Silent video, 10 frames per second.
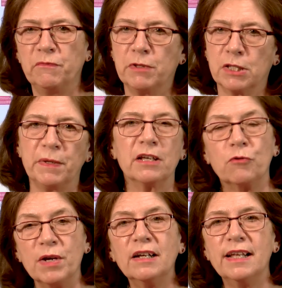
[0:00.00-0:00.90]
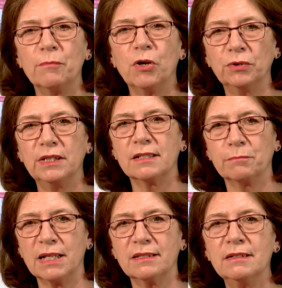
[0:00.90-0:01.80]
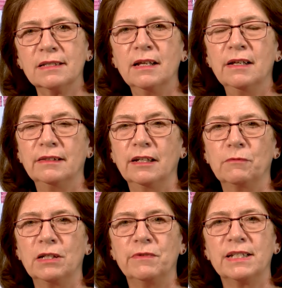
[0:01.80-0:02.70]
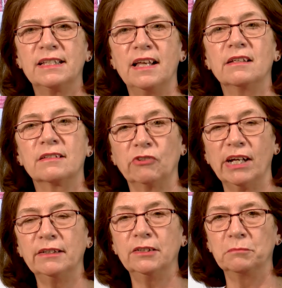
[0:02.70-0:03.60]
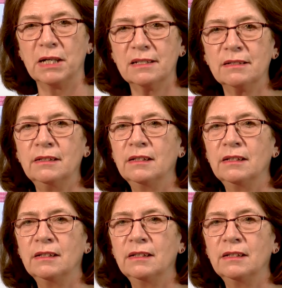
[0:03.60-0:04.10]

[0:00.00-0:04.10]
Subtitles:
speak quickly about these muscles, then when we say striated muscle,